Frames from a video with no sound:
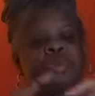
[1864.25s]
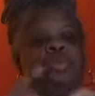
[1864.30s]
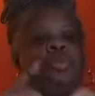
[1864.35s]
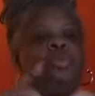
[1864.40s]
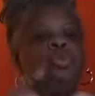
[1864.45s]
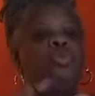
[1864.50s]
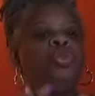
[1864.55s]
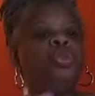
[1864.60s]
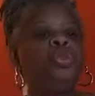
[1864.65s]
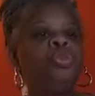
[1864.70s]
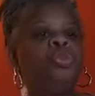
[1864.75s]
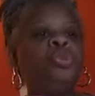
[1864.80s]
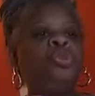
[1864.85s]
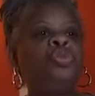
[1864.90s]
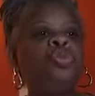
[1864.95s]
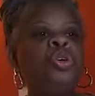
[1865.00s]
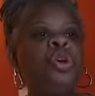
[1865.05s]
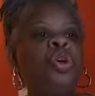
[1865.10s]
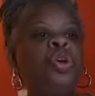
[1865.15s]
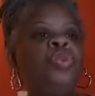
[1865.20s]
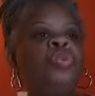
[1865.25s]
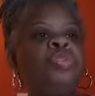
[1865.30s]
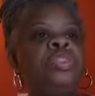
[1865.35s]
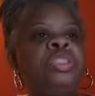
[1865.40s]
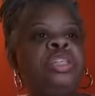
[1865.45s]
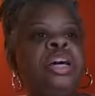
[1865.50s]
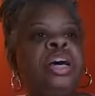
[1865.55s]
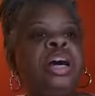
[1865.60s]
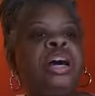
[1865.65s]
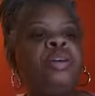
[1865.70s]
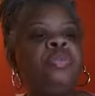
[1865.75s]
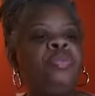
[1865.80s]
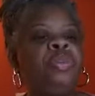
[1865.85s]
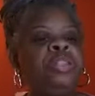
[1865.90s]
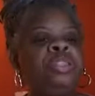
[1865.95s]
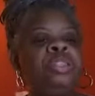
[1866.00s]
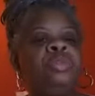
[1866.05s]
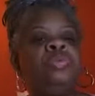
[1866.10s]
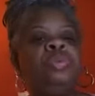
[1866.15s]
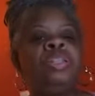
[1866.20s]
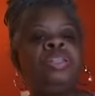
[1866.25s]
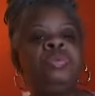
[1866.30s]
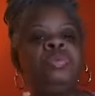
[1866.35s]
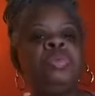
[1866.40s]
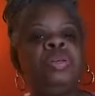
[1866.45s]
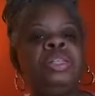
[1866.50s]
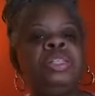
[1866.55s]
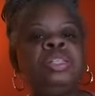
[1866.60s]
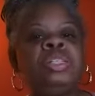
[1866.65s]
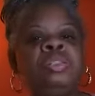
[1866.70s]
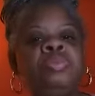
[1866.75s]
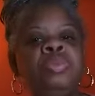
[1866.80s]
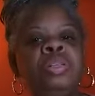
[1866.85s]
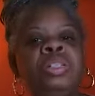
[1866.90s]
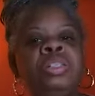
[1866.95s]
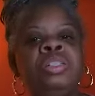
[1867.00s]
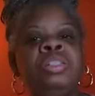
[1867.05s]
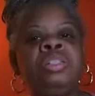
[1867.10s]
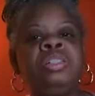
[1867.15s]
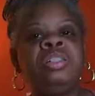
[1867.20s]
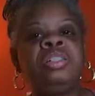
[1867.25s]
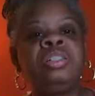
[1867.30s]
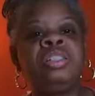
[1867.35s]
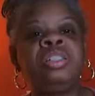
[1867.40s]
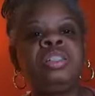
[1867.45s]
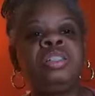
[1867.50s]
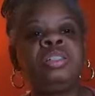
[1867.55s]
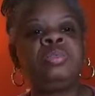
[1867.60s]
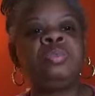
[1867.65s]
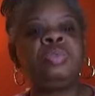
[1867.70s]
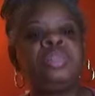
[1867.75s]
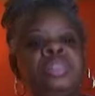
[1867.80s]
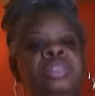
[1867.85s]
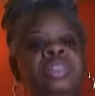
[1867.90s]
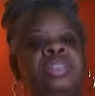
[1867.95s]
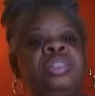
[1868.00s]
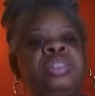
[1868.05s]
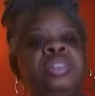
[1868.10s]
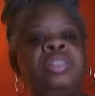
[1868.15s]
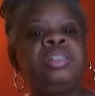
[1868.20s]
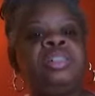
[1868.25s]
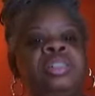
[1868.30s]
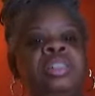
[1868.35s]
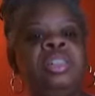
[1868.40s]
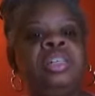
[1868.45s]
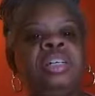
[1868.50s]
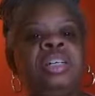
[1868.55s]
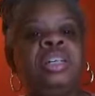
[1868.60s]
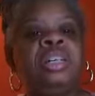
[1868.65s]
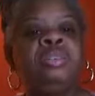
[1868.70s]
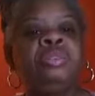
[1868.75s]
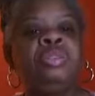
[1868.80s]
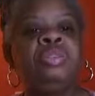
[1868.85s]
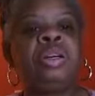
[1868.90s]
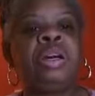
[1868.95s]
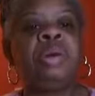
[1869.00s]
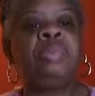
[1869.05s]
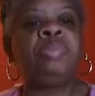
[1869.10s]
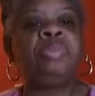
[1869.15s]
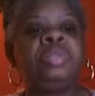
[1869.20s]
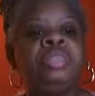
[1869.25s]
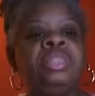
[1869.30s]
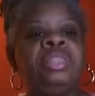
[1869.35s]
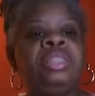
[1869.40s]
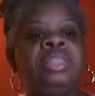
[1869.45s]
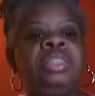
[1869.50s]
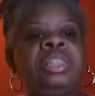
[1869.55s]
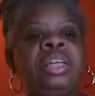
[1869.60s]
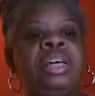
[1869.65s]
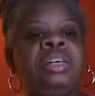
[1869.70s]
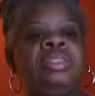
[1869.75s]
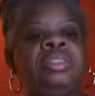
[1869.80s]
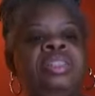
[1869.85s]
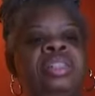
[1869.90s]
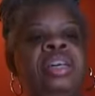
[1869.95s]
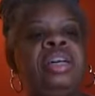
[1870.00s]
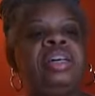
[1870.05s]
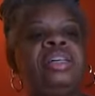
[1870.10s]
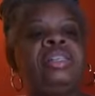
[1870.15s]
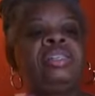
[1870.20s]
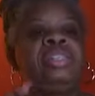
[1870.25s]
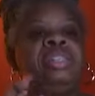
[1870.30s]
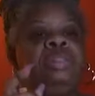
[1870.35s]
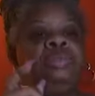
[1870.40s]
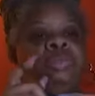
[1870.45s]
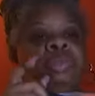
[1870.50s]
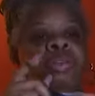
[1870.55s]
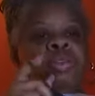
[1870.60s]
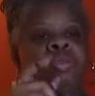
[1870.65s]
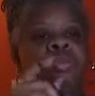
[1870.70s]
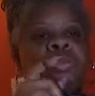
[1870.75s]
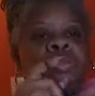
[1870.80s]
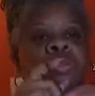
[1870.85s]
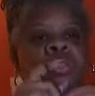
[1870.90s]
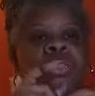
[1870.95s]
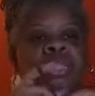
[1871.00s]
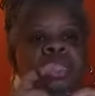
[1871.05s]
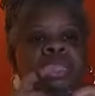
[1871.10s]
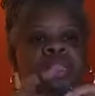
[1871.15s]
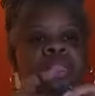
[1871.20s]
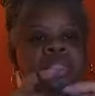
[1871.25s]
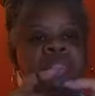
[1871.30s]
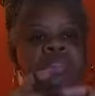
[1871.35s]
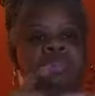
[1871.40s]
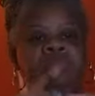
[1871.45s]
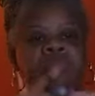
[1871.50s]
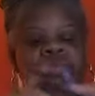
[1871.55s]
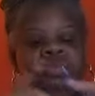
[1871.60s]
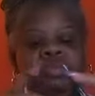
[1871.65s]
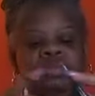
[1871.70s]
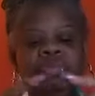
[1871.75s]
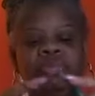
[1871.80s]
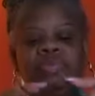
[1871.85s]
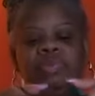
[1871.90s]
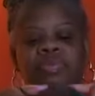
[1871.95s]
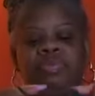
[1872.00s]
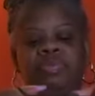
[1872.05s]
You got mutual, you doing overtime? What's good, sis? What's good? I'm trying to push this down so y'all can see me crocheting.